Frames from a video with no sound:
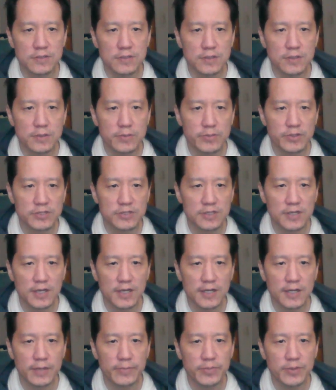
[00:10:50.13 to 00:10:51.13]
because it
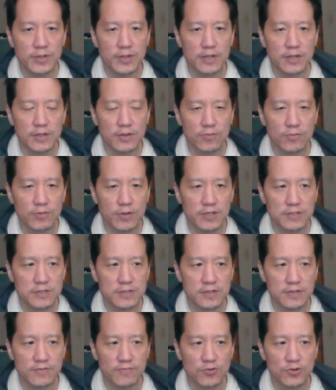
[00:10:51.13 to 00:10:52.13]
cannot be in the
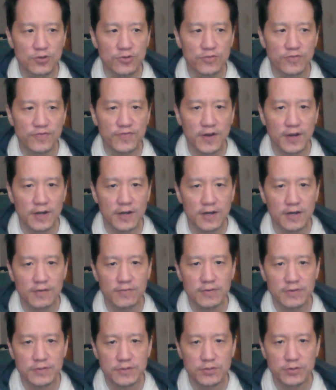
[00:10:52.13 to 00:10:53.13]
rest of row 5,
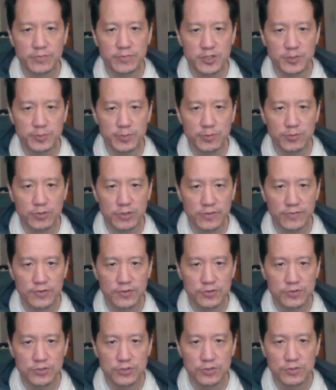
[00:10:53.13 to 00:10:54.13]
so it must be one of
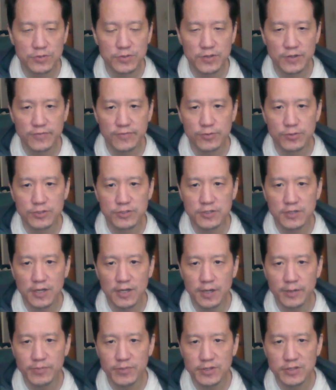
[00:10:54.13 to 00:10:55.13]
those two. Therefore, this
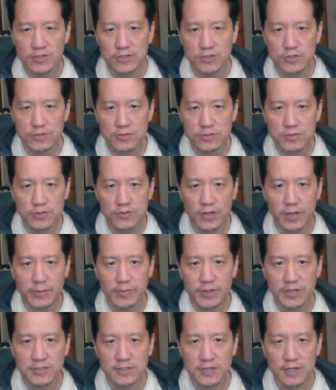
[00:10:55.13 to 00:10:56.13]
can't be a 2, so that
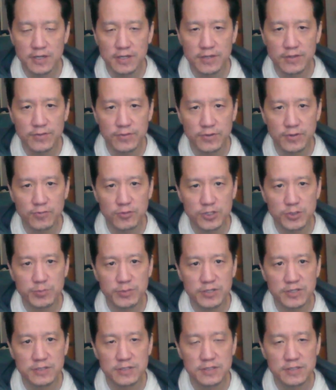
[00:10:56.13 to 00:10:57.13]
makes that a 3, which
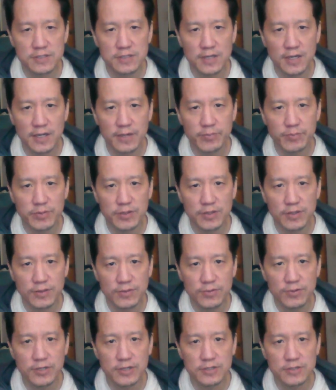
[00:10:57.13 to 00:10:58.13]
means this can't be
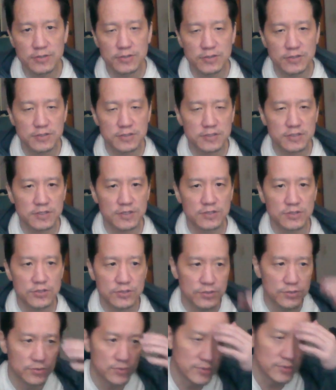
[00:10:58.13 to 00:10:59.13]
3, so this is a 2.